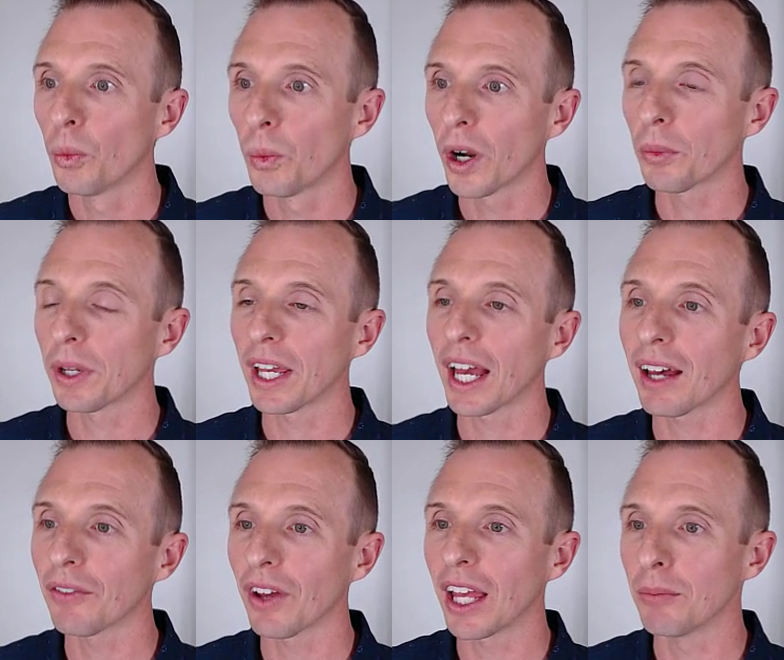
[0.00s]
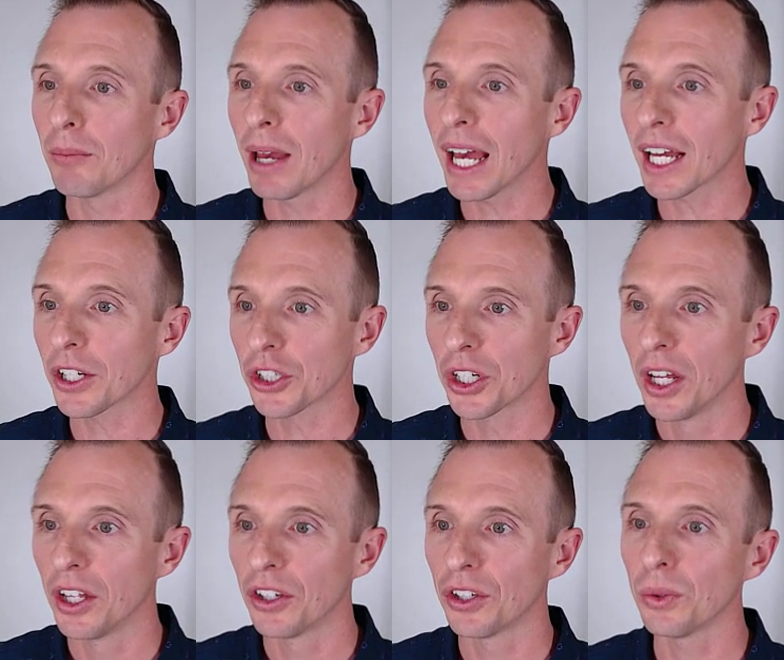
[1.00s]
where we have a match
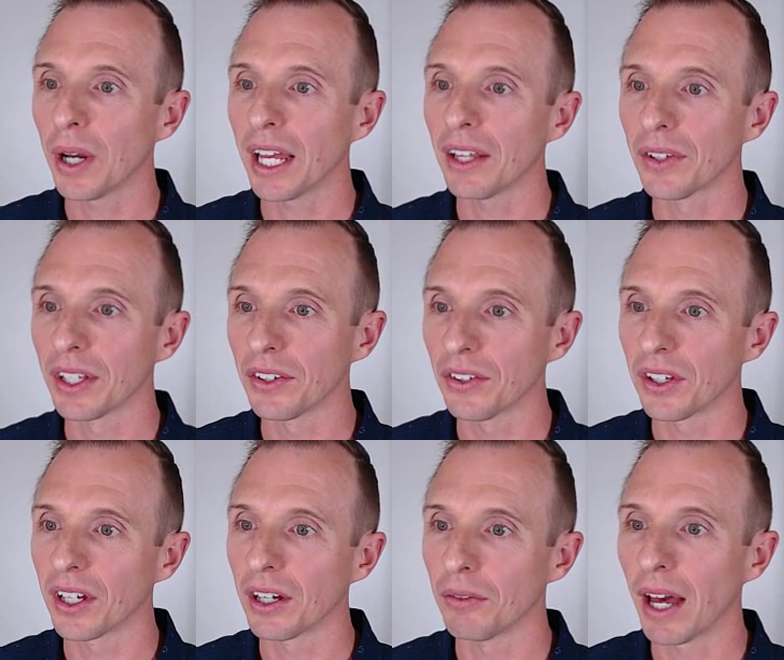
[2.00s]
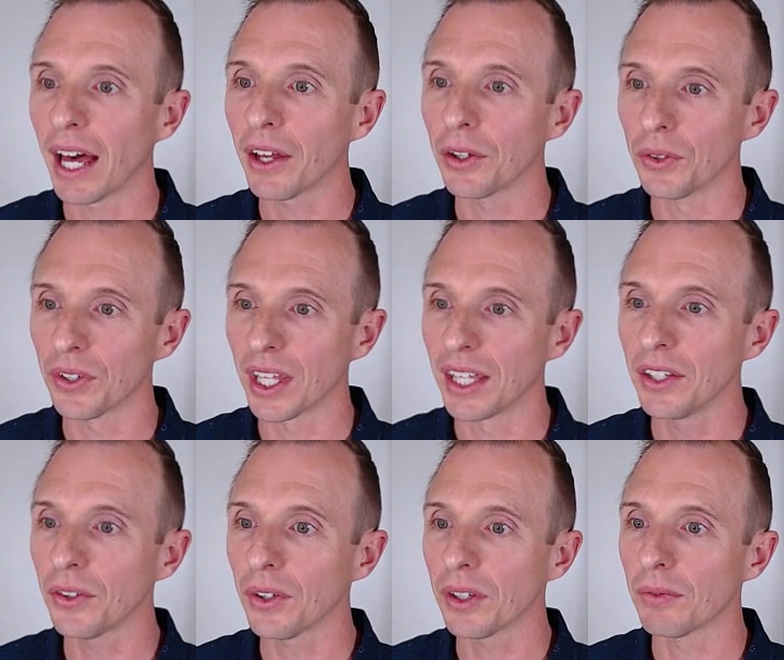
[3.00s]
to a list of values. And
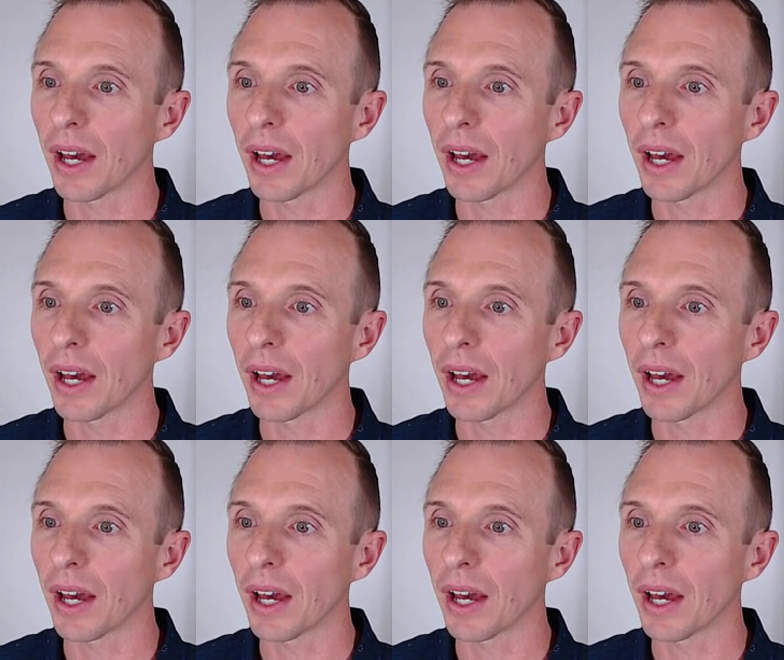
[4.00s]
these are the